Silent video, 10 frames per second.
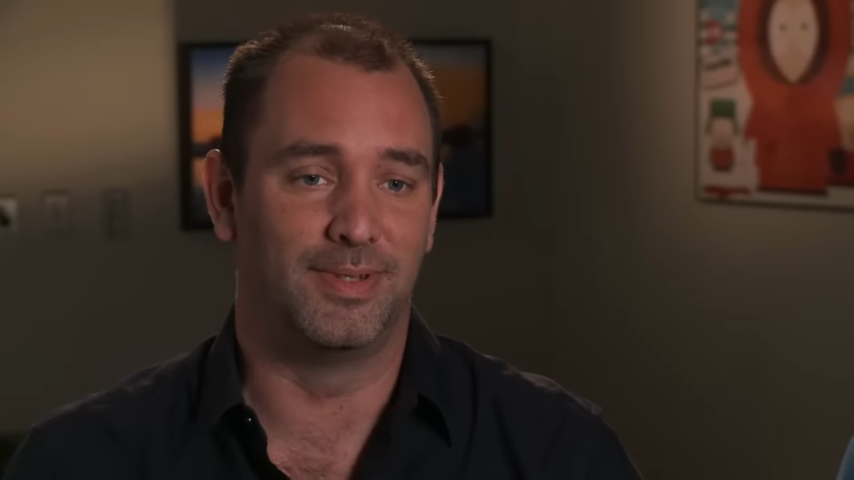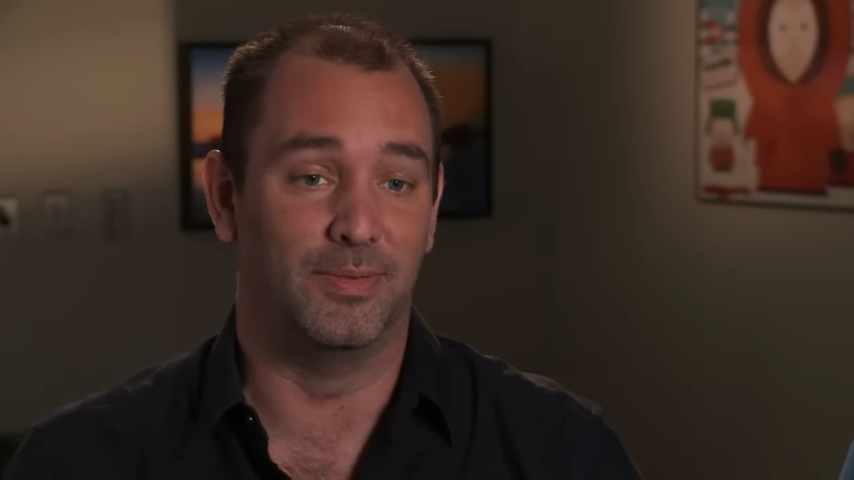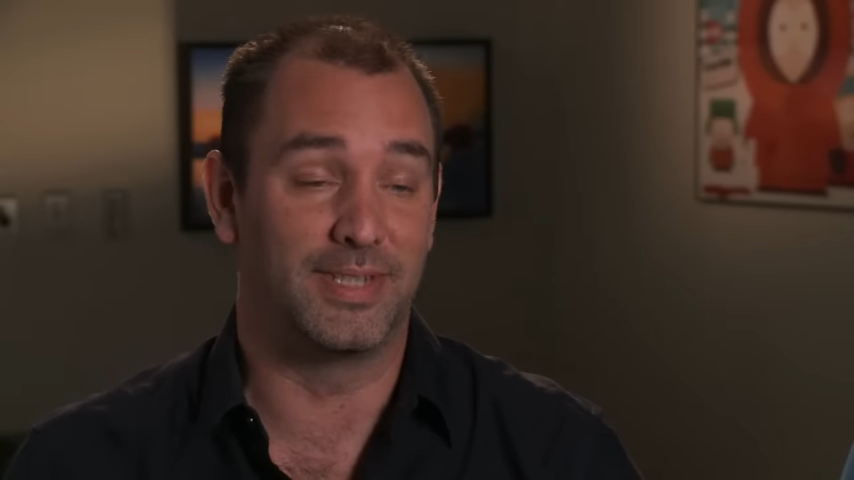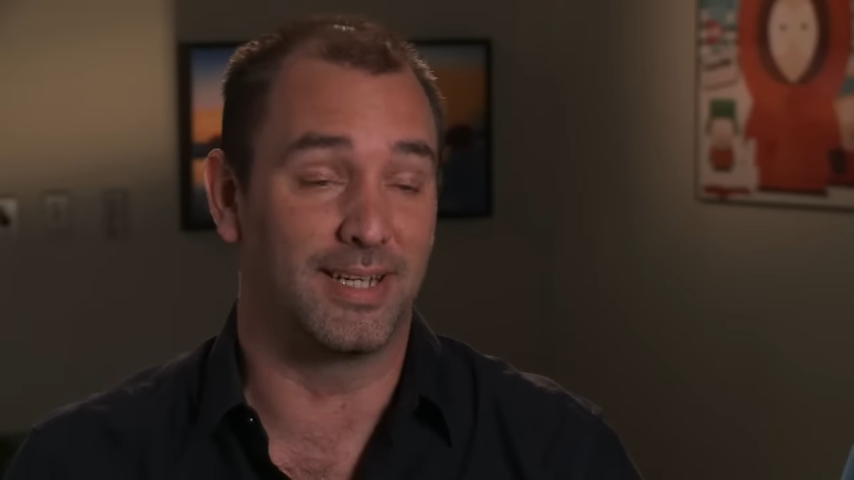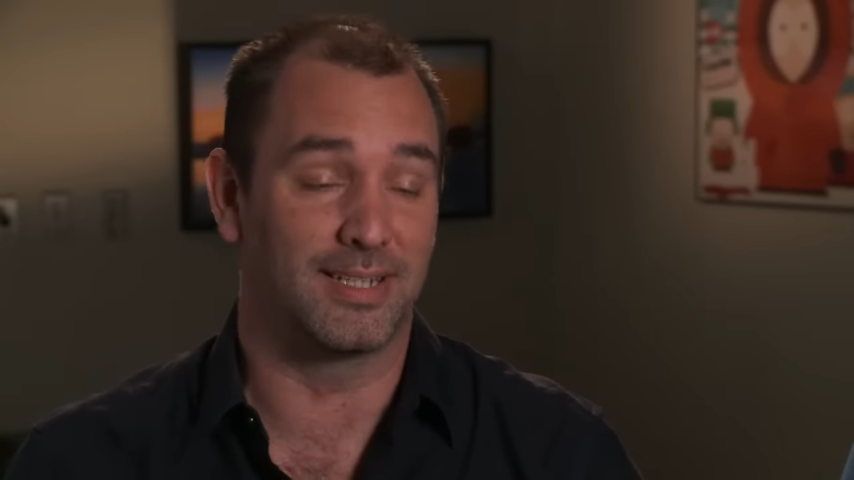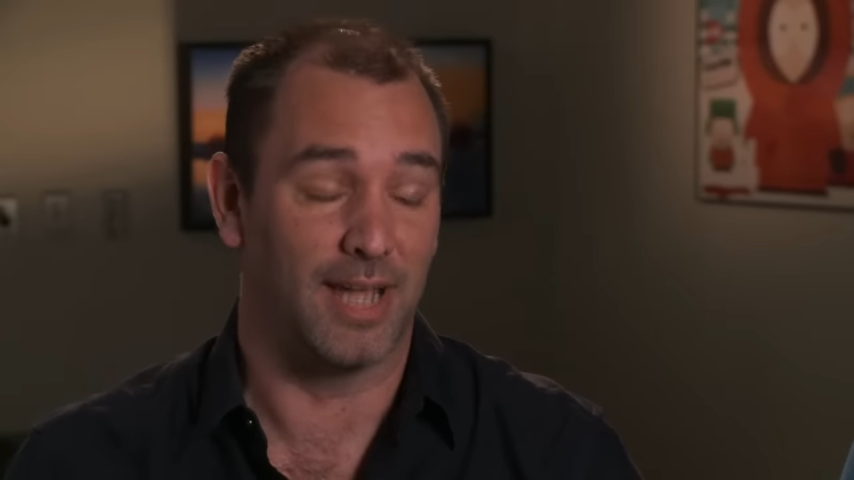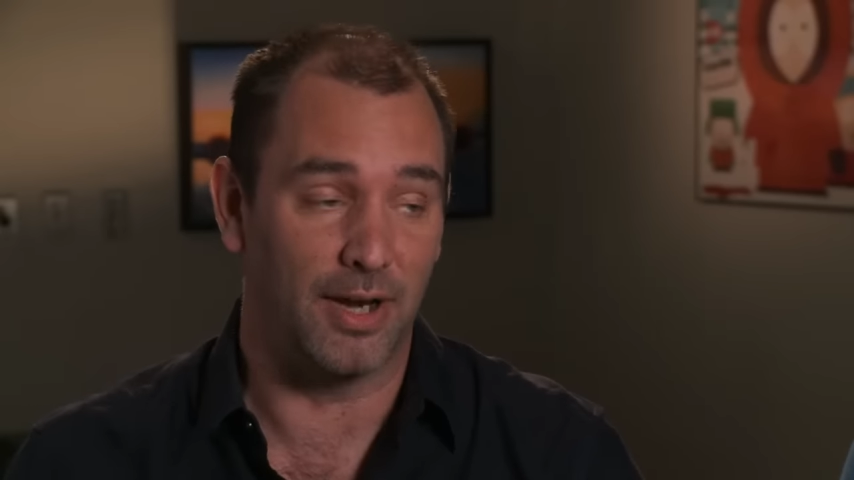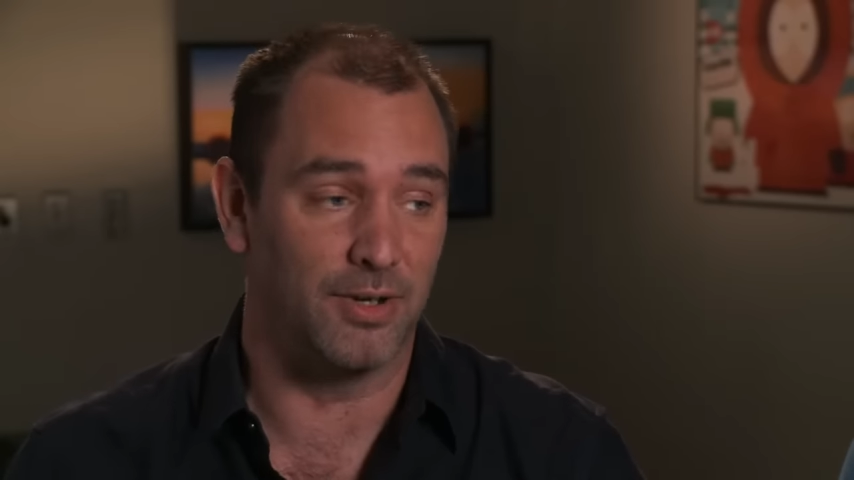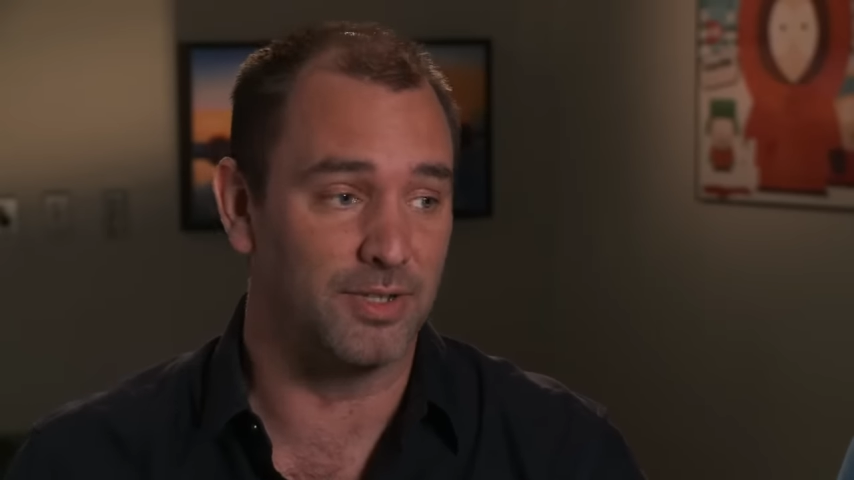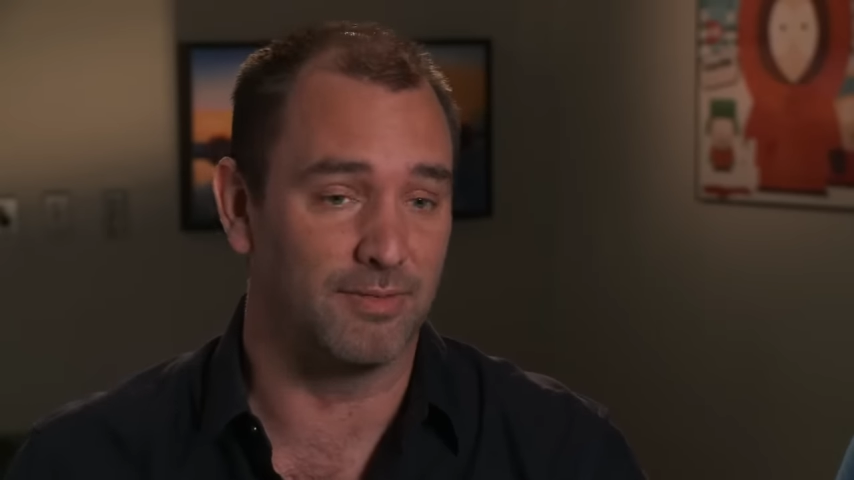send us
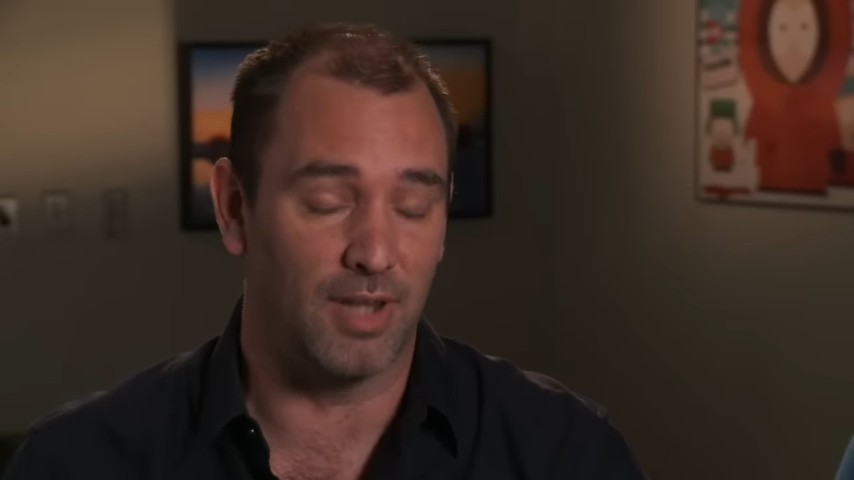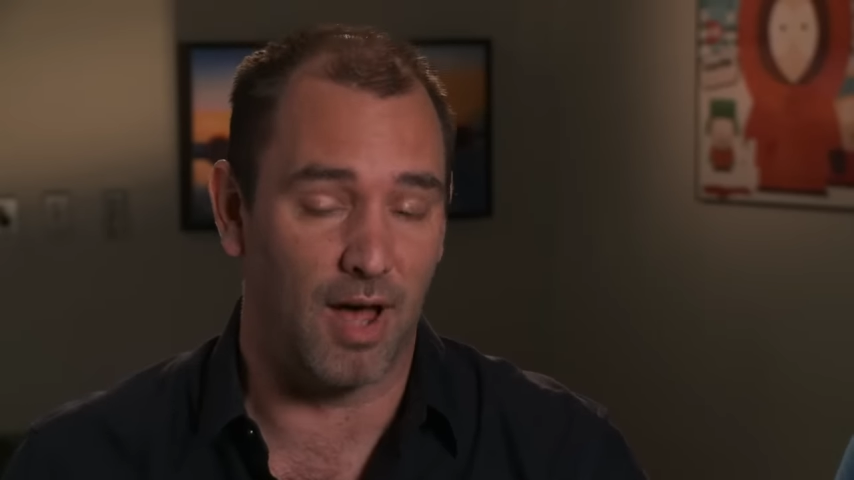letters of